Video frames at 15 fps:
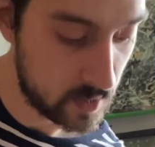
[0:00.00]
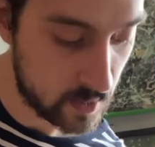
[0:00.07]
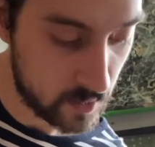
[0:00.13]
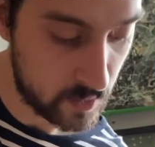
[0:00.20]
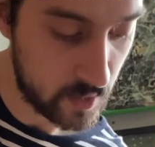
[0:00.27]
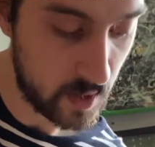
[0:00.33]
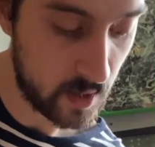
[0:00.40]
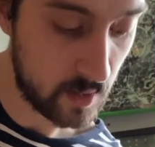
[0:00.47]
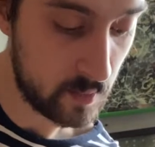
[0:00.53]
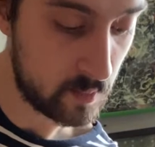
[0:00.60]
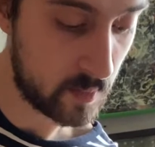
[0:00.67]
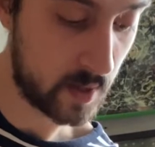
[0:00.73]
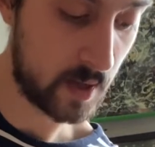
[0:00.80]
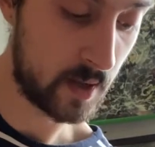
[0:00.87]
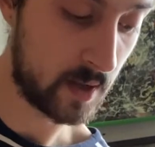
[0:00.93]
Then
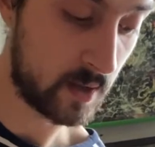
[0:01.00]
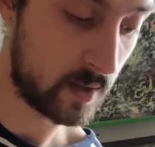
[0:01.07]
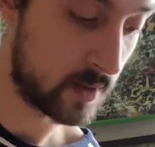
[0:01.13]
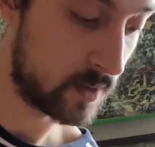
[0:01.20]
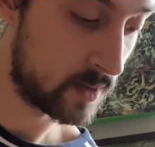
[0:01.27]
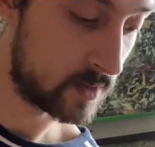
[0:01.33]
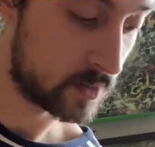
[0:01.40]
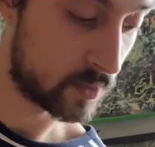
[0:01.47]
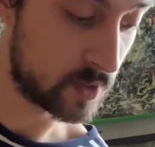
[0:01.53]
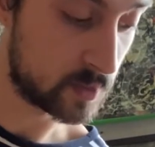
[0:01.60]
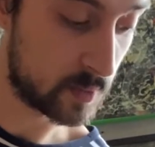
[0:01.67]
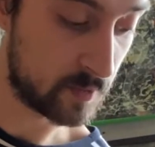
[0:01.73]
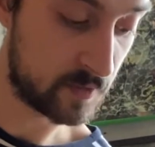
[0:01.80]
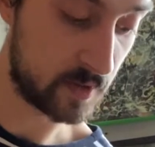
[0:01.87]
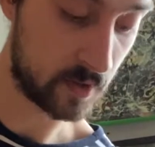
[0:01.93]
the rest of
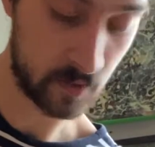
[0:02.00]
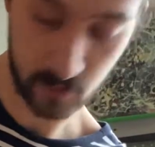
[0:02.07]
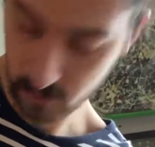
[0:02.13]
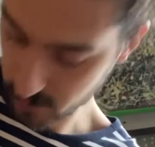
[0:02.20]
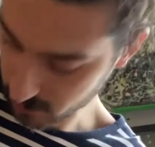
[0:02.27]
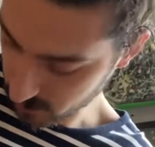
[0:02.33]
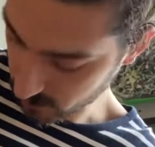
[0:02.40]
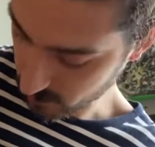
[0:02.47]
my fingers